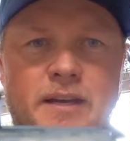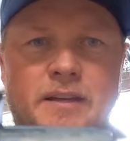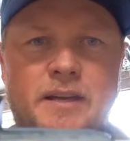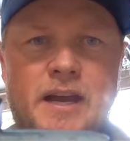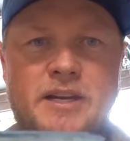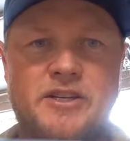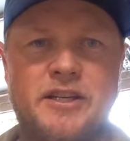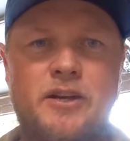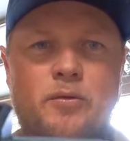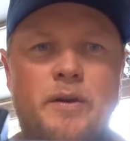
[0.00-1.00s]
and it
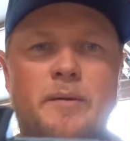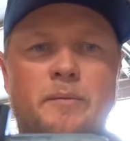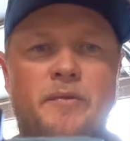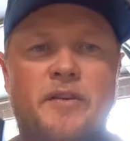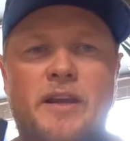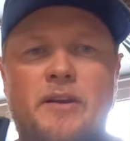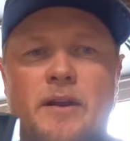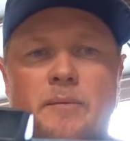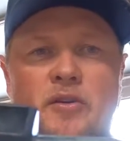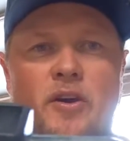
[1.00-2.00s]
actually crimps and
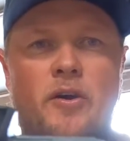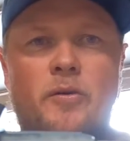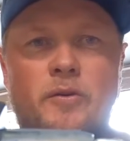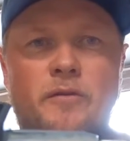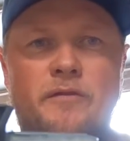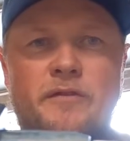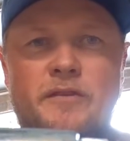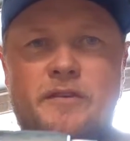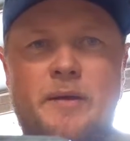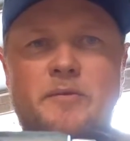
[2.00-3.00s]
grabs hold of the
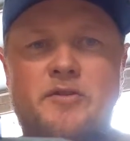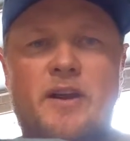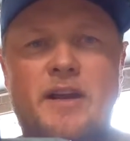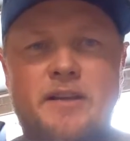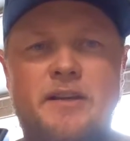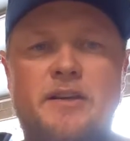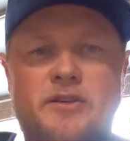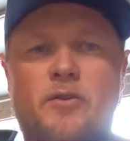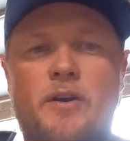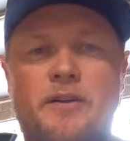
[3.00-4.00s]
substrate that you're
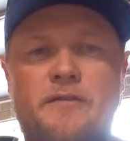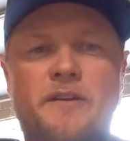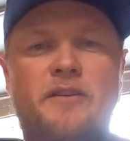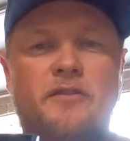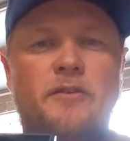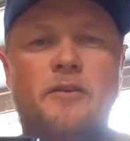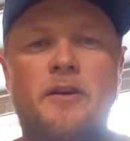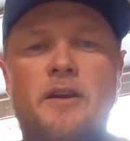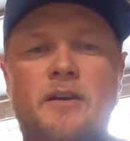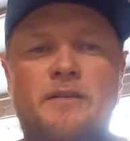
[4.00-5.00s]
trying to fix to.
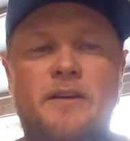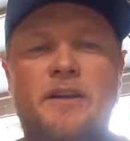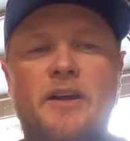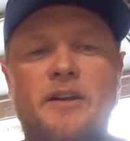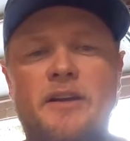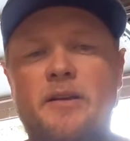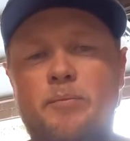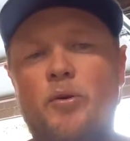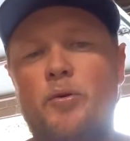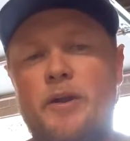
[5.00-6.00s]
So you don't need to
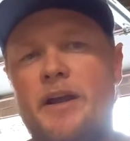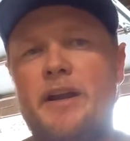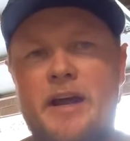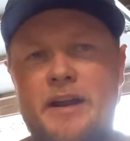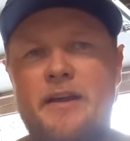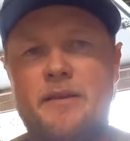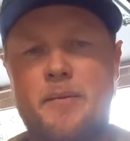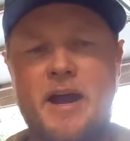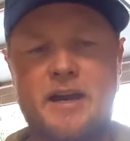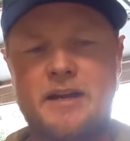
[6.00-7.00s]
put a nut at the
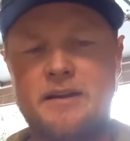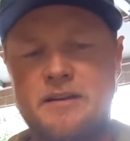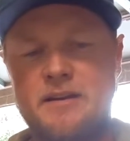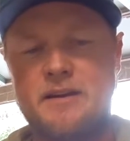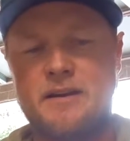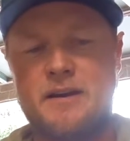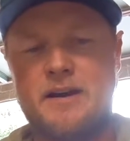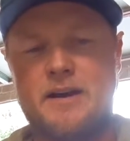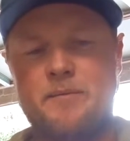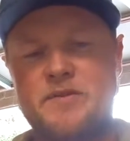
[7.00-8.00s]
back.
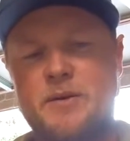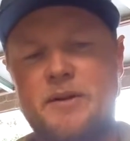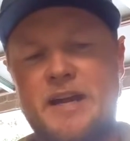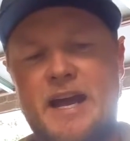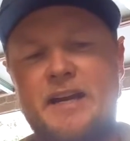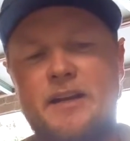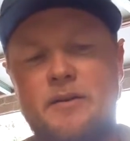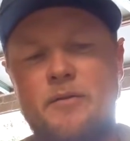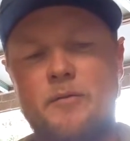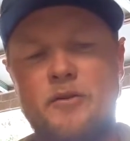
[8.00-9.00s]
So when you're adding
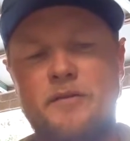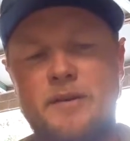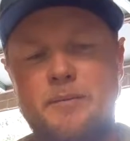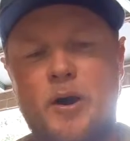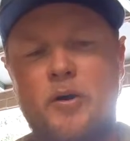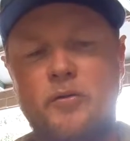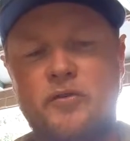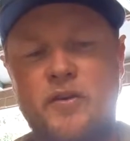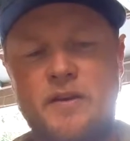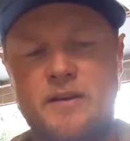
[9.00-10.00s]
and removing
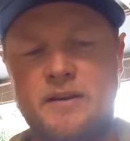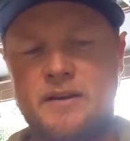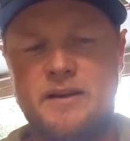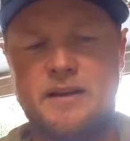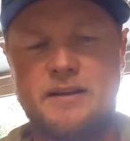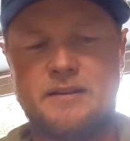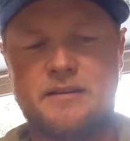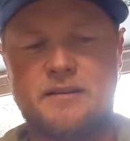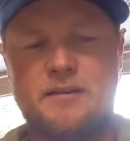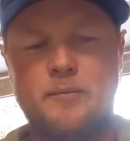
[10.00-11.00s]
bolts,
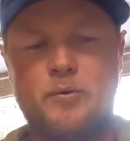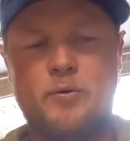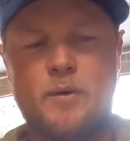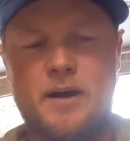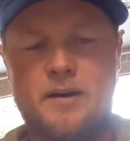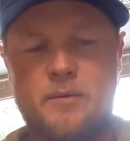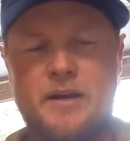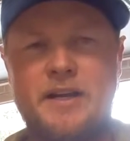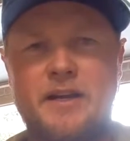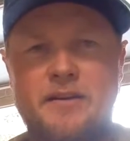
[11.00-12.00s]
it's a simple
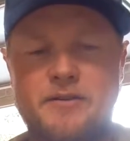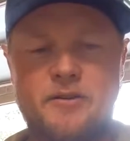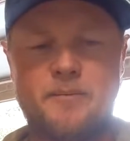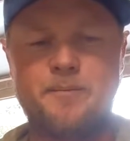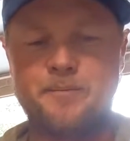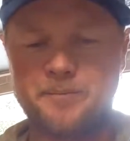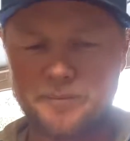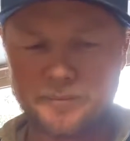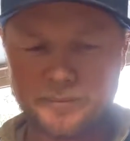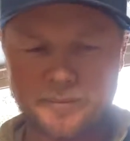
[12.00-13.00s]
one-handed job.
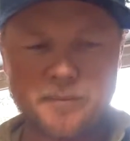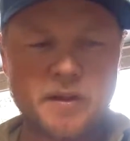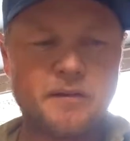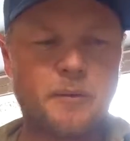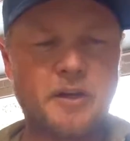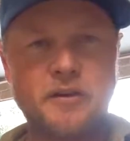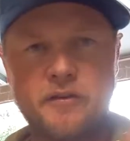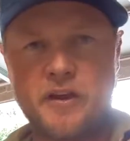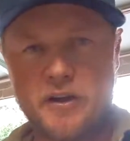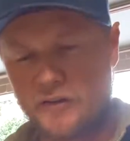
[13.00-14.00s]
So we're going to
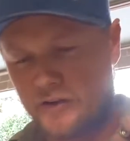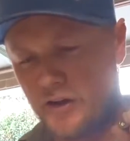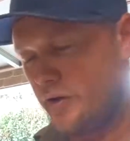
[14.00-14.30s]
use those to